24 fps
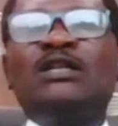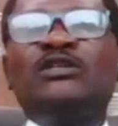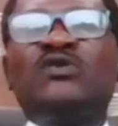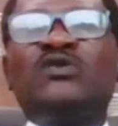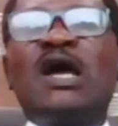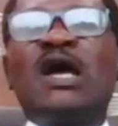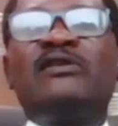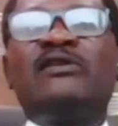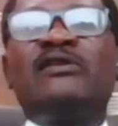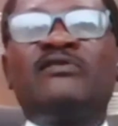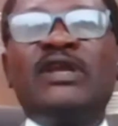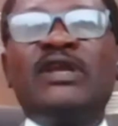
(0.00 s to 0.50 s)
to
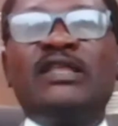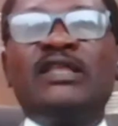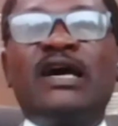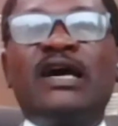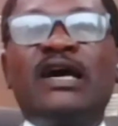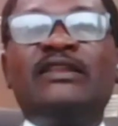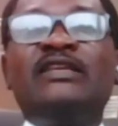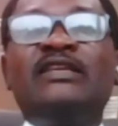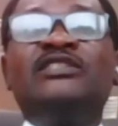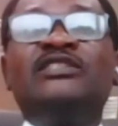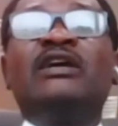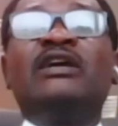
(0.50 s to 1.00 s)
agree
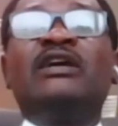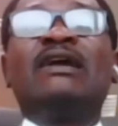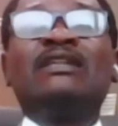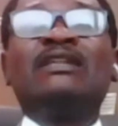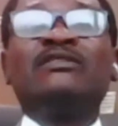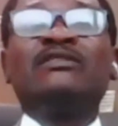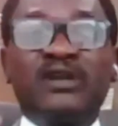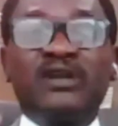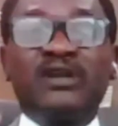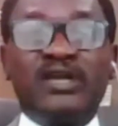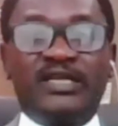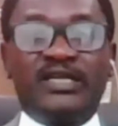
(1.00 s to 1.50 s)
that the
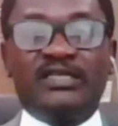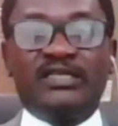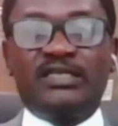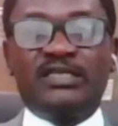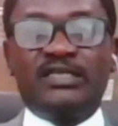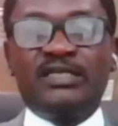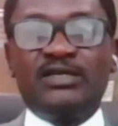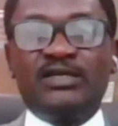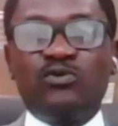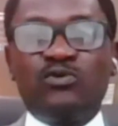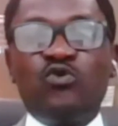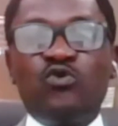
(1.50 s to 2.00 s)
general trend
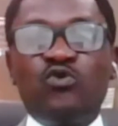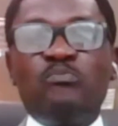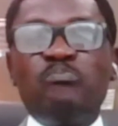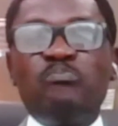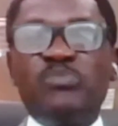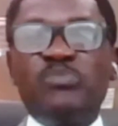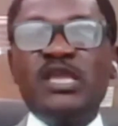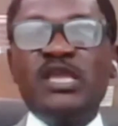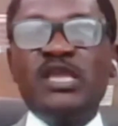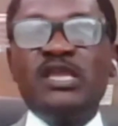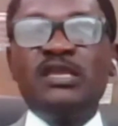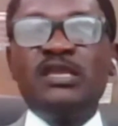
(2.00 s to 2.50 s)
would
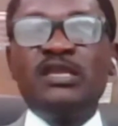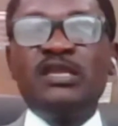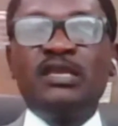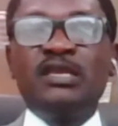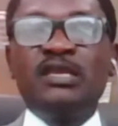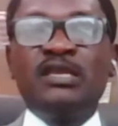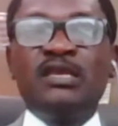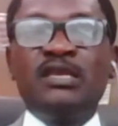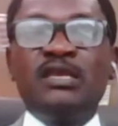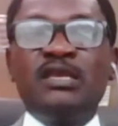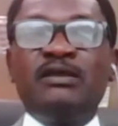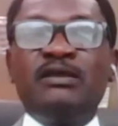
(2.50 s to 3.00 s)
be,
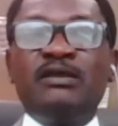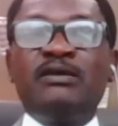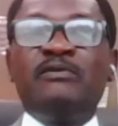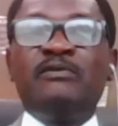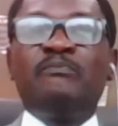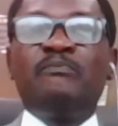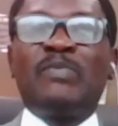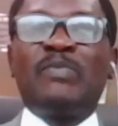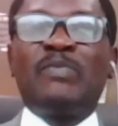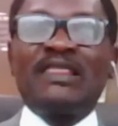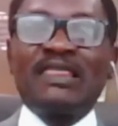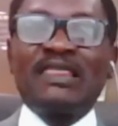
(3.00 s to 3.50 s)

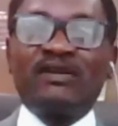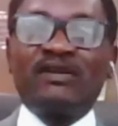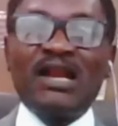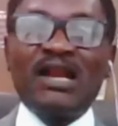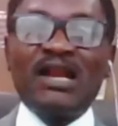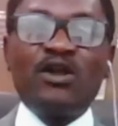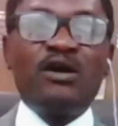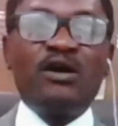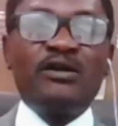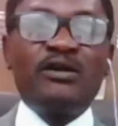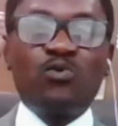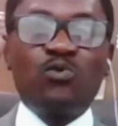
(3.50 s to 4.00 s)

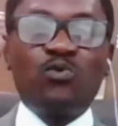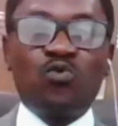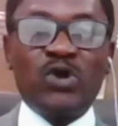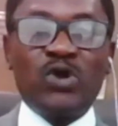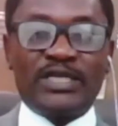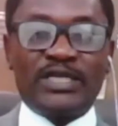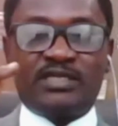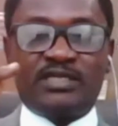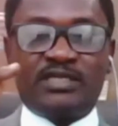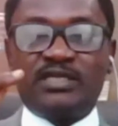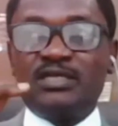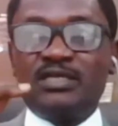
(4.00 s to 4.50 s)
particularly on
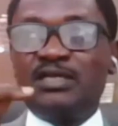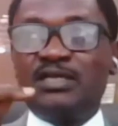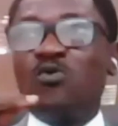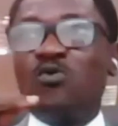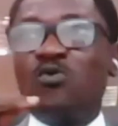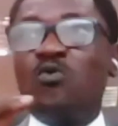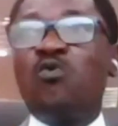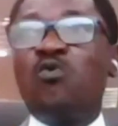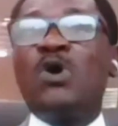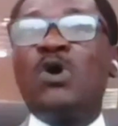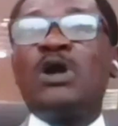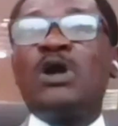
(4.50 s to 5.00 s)
request,
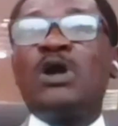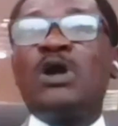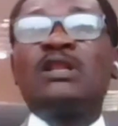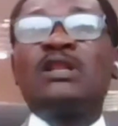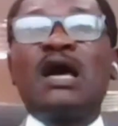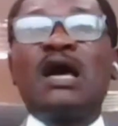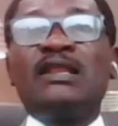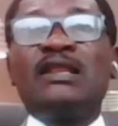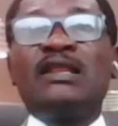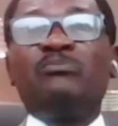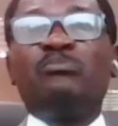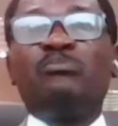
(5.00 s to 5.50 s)

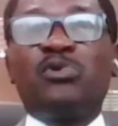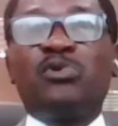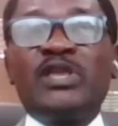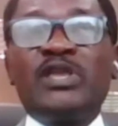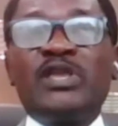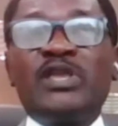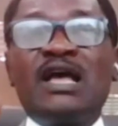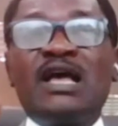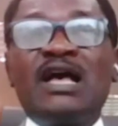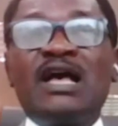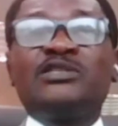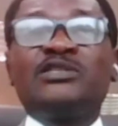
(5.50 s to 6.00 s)
when an
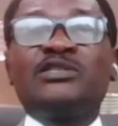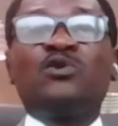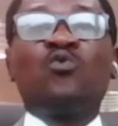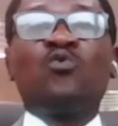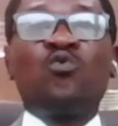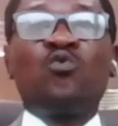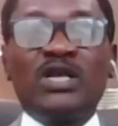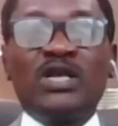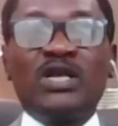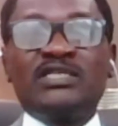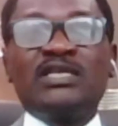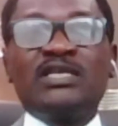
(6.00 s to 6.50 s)
employee has
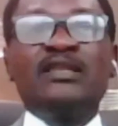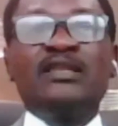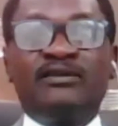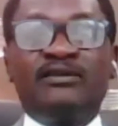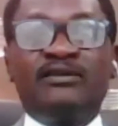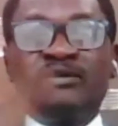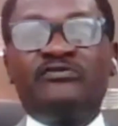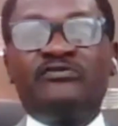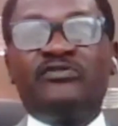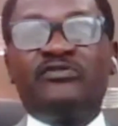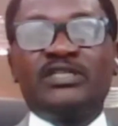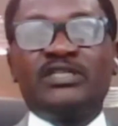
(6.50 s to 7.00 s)
requested a
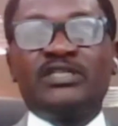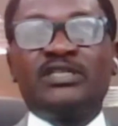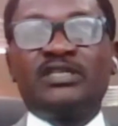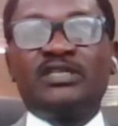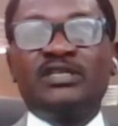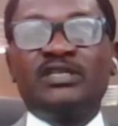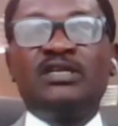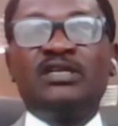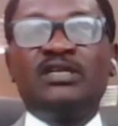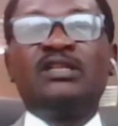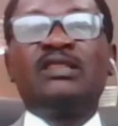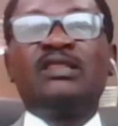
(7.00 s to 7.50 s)

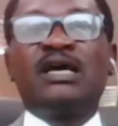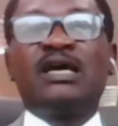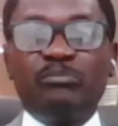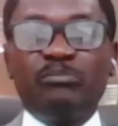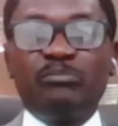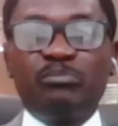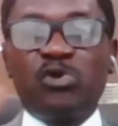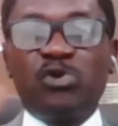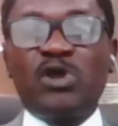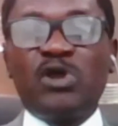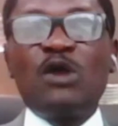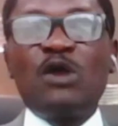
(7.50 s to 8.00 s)
reference, that the
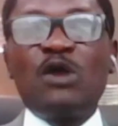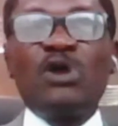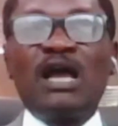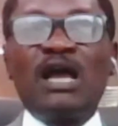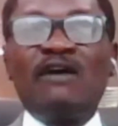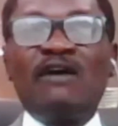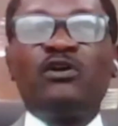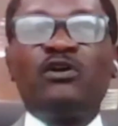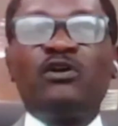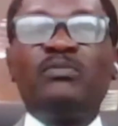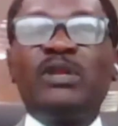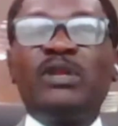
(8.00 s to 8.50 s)
employer will
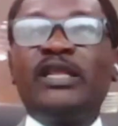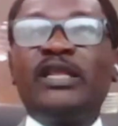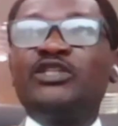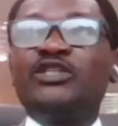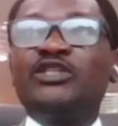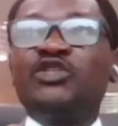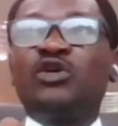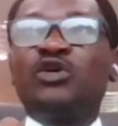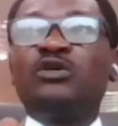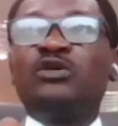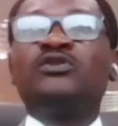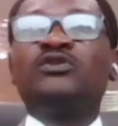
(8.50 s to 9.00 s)
have an
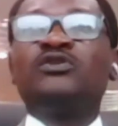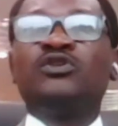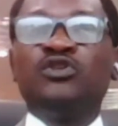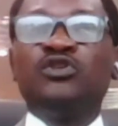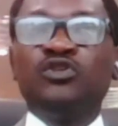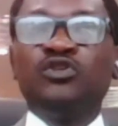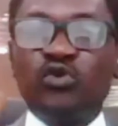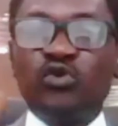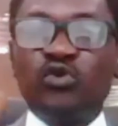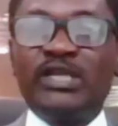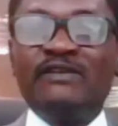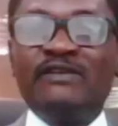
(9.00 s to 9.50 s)
obligation
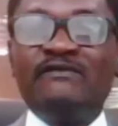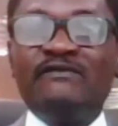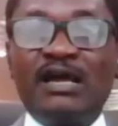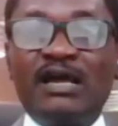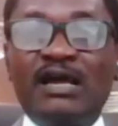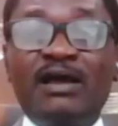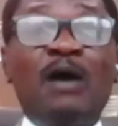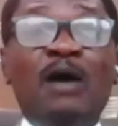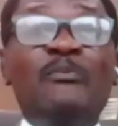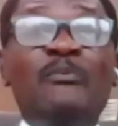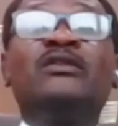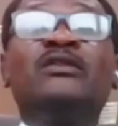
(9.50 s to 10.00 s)
to give that.
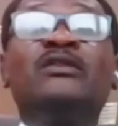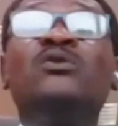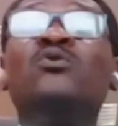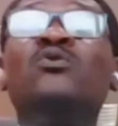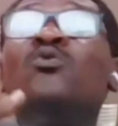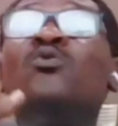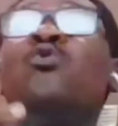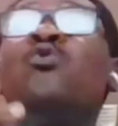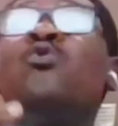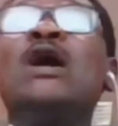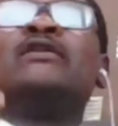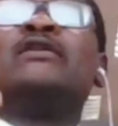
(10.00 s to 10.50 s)
I mean,
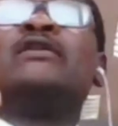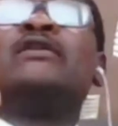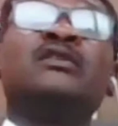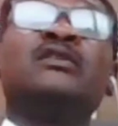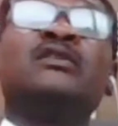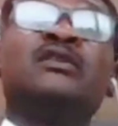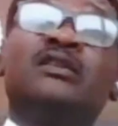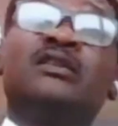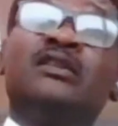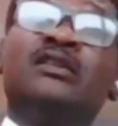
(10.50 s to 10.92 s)
when